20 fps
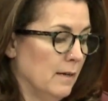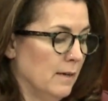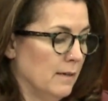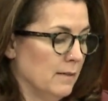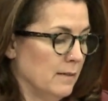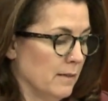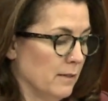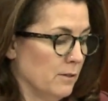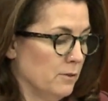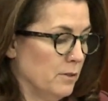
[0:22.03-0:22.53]

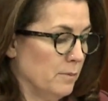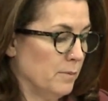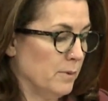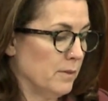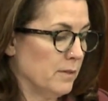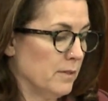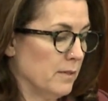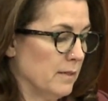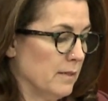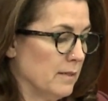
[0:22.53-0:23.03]
to contribute
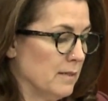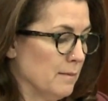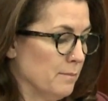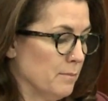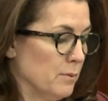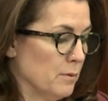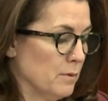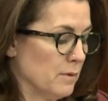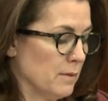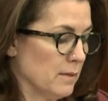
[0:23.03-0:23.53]
to this
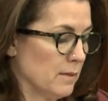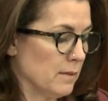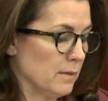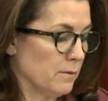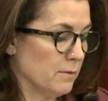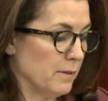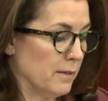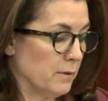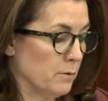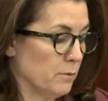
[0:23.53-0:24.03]
important
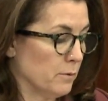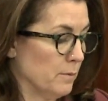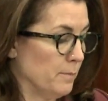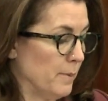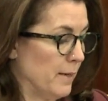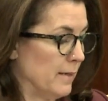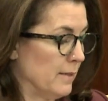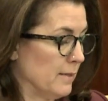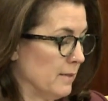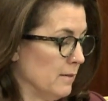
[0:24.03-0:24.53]
critical
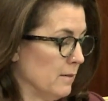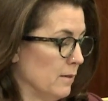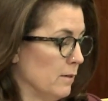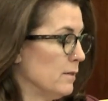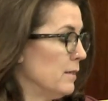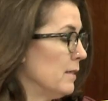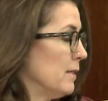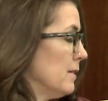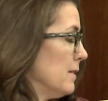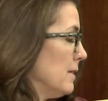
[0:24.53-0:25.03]
debate,
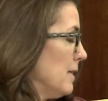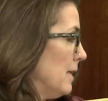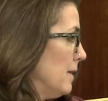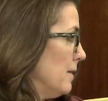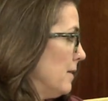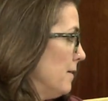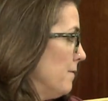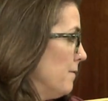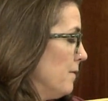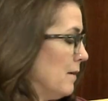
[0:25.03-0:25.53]
noting the State of
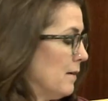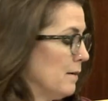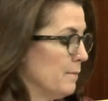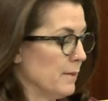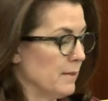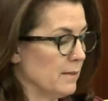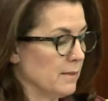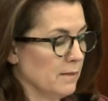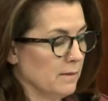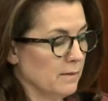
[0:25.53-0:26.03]
the
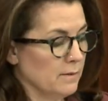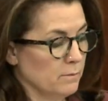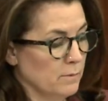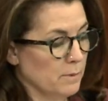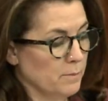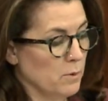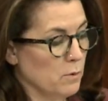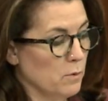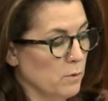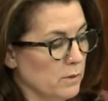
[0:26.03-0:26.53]
Environment
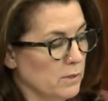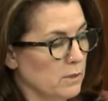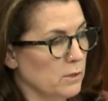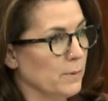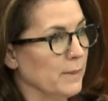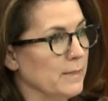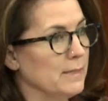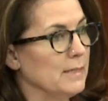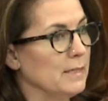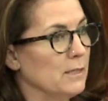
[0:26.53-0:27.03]
Report
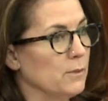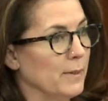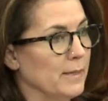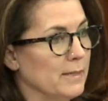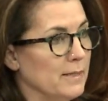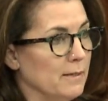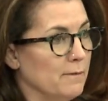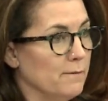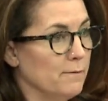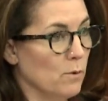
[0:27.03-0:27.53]

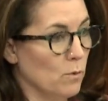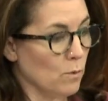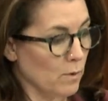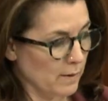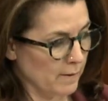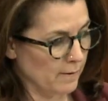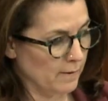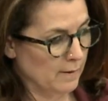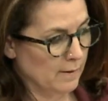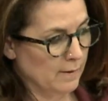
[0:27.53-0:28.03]

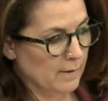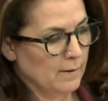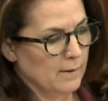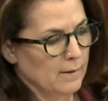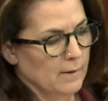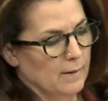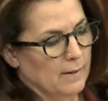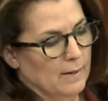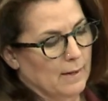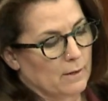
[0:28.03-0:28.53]
2024
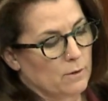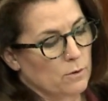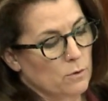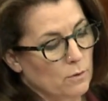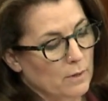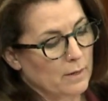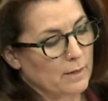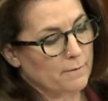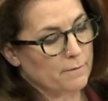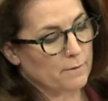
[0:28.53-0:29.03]
and
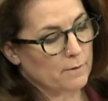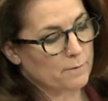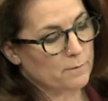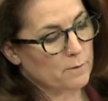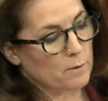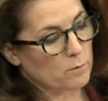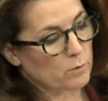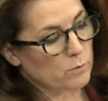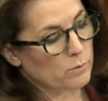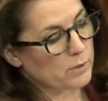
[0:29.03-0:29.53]
calling for a
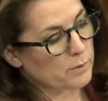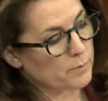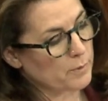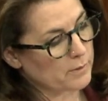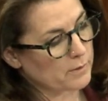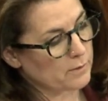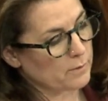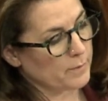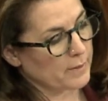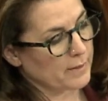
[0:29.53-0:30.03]
formal
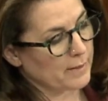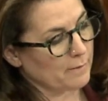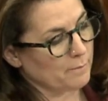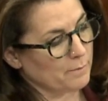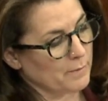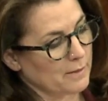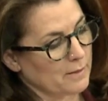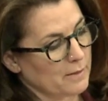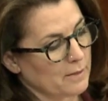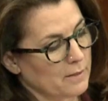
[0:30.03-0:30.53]
response from the
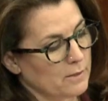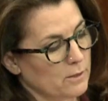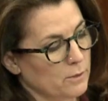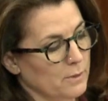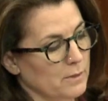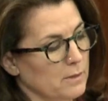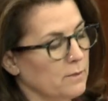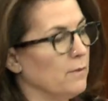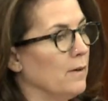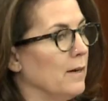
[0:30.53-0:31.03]
government to
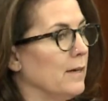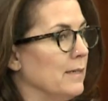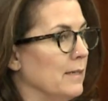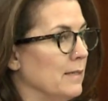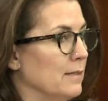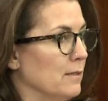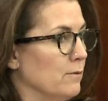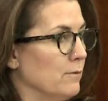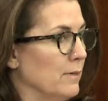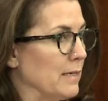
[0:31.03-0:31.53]
its
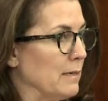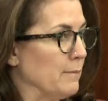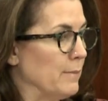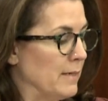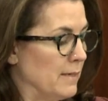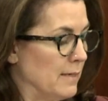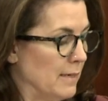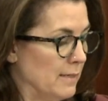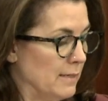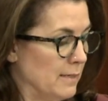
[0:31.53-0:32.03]
findings and
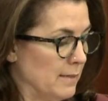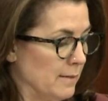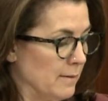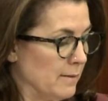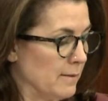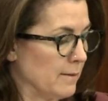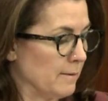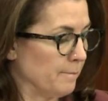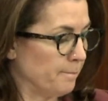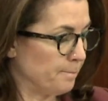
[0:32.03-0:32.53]

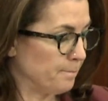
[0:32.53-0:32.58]
recommendations.